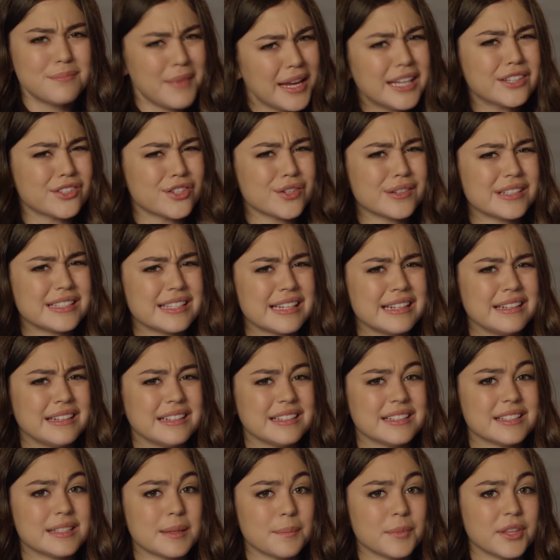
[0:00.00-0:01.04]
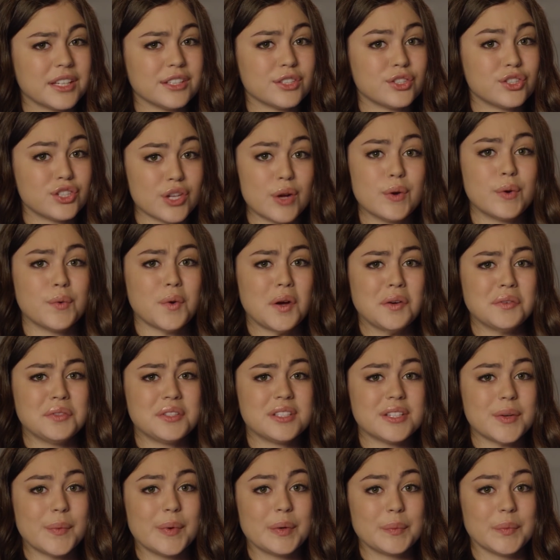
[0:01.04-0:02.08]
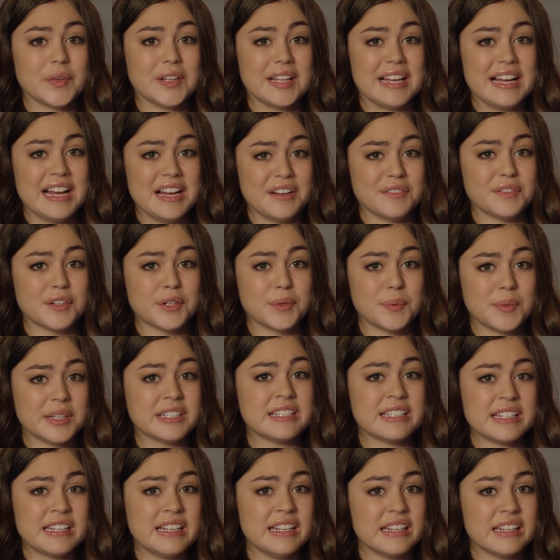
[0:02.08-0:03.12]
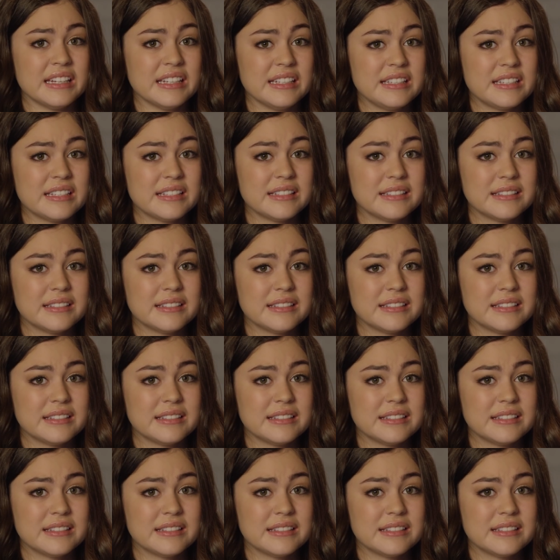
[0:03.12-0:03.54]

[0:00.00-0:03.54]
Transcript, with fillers: make sure it's hidden in something so gross no one will ever want to eat it.